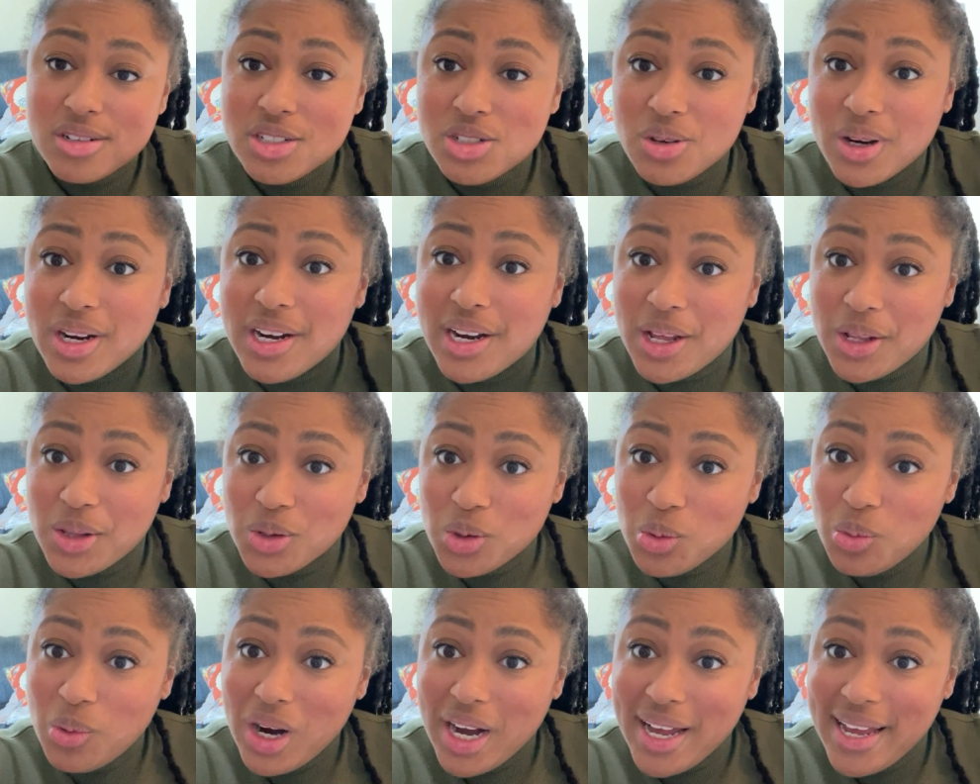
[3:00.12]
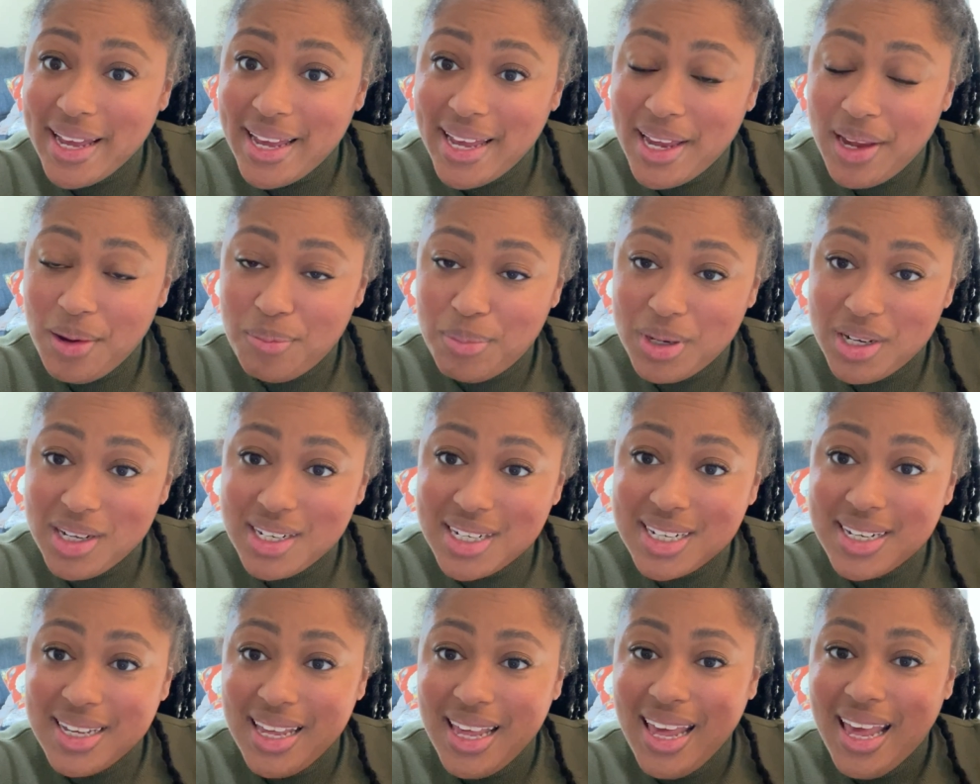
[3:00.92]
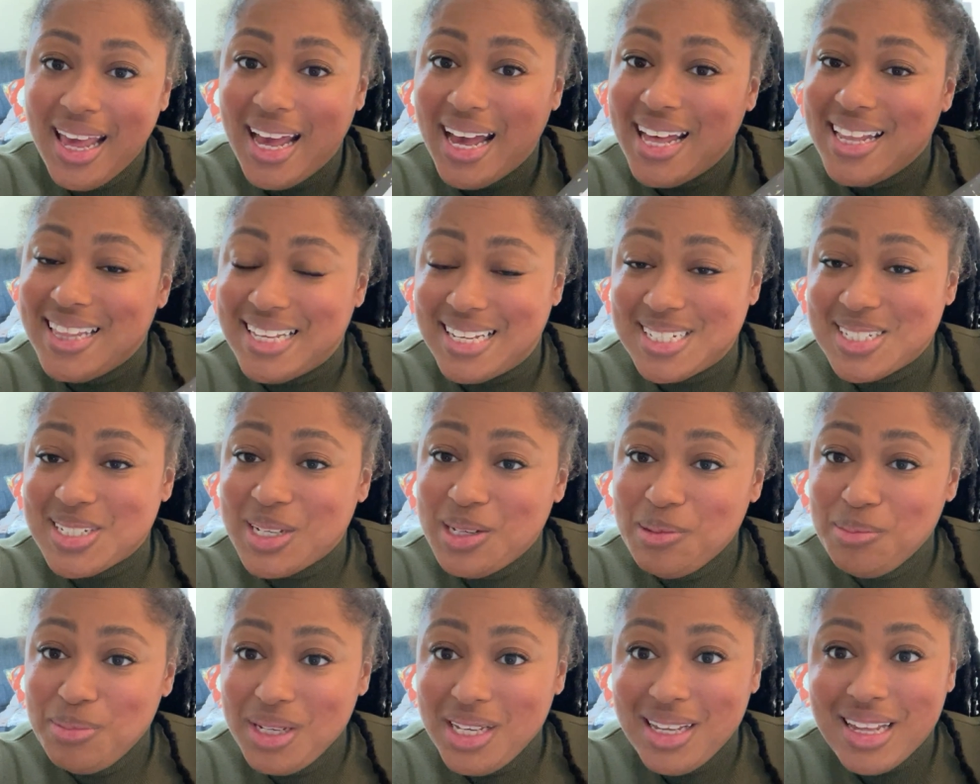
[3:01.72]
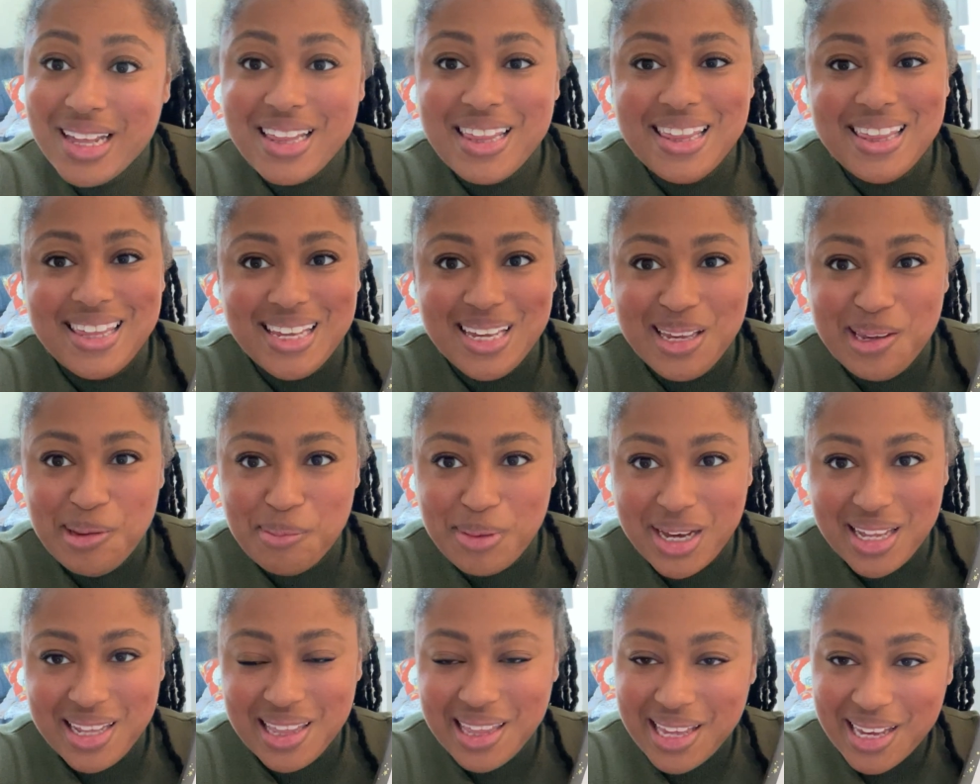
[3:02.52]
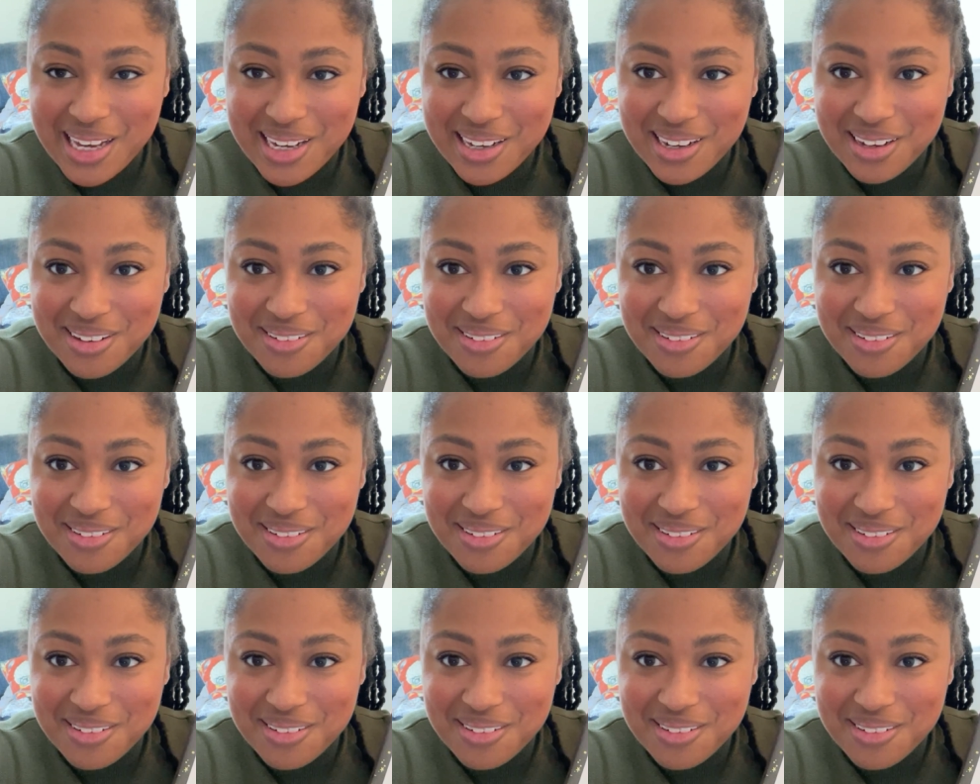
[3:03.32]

So another YA book. That's going to be a theme, I think,